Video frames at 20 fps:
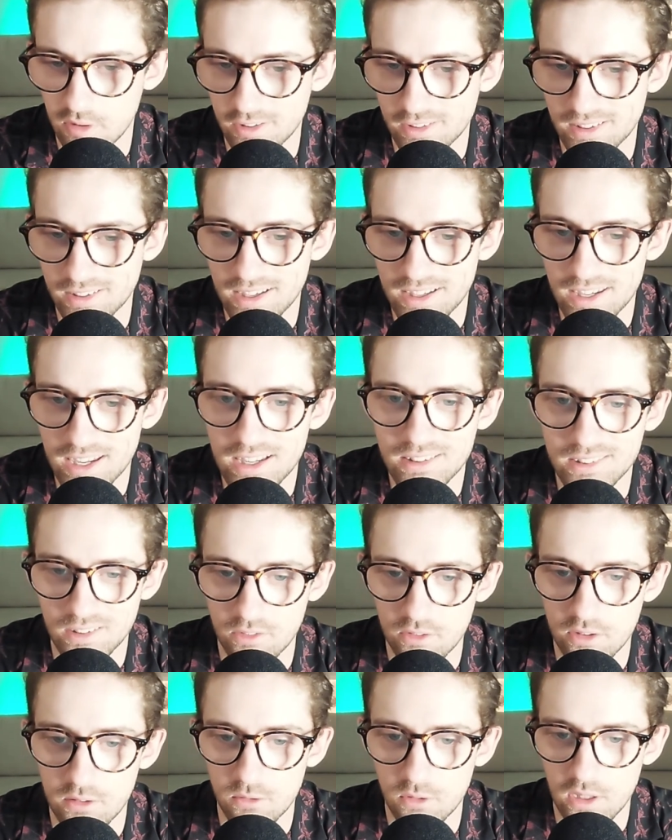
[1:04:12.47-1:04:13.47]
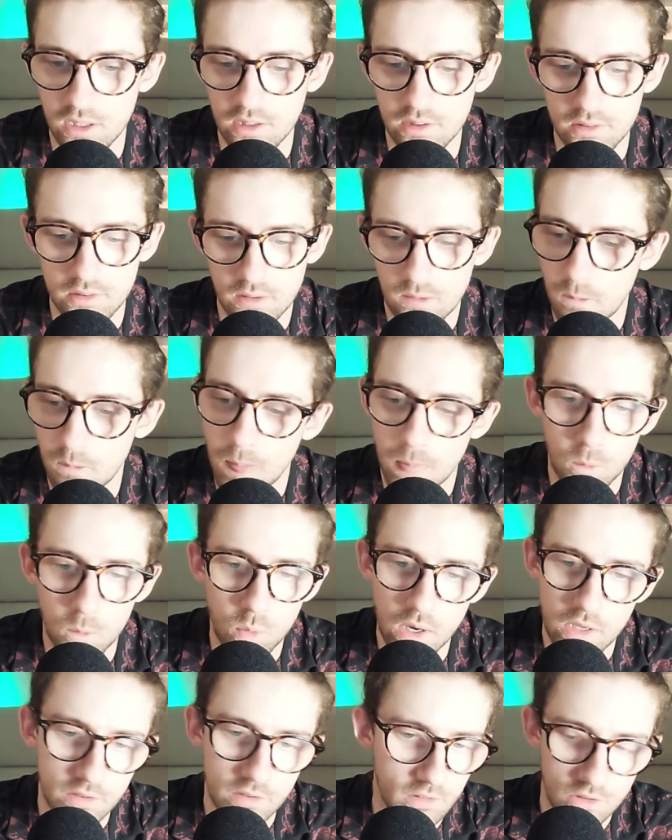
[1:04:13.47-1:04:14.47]
Because they need something different. Because
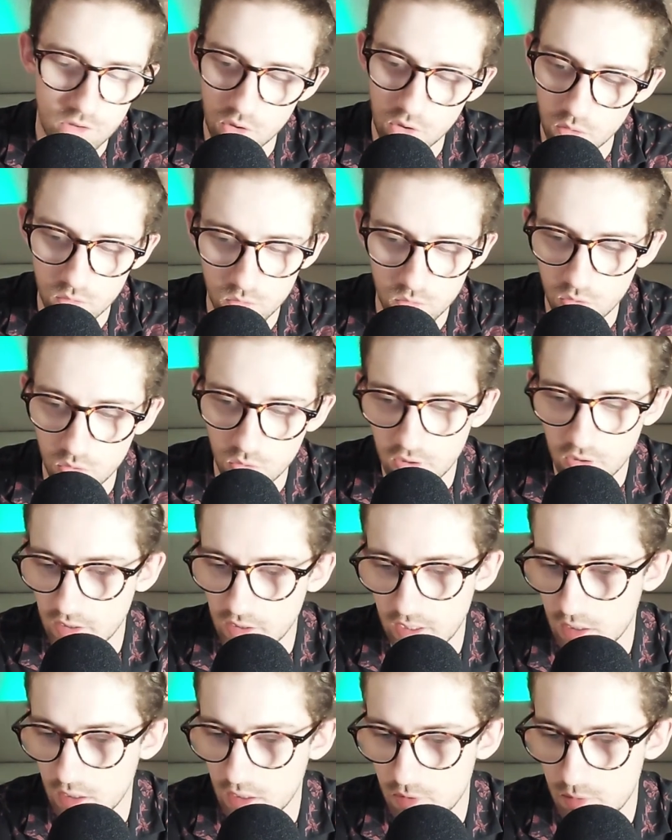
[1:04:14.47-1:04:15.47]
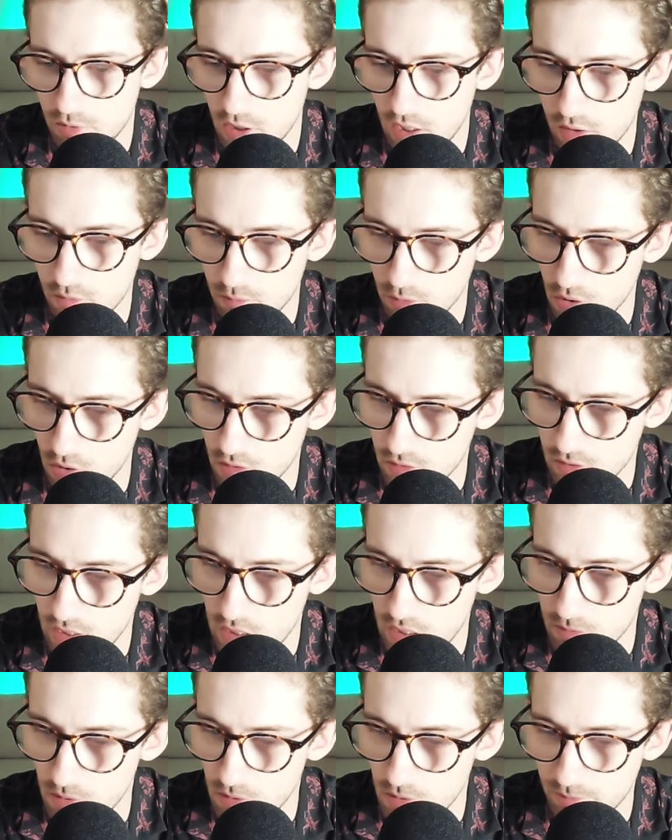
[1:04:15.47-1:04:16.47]
Western don't look like they're going to be broken down
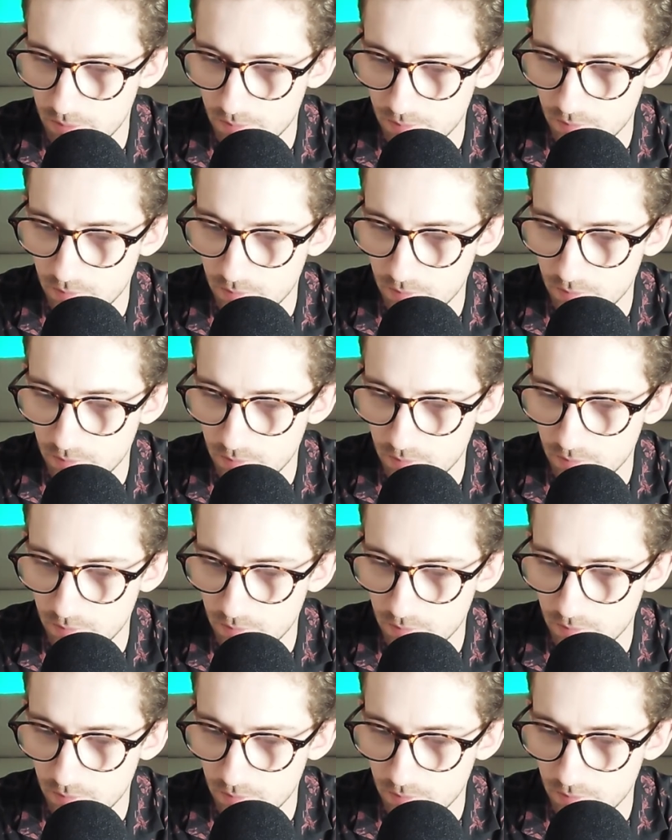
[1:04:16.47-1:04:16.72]
at the moment.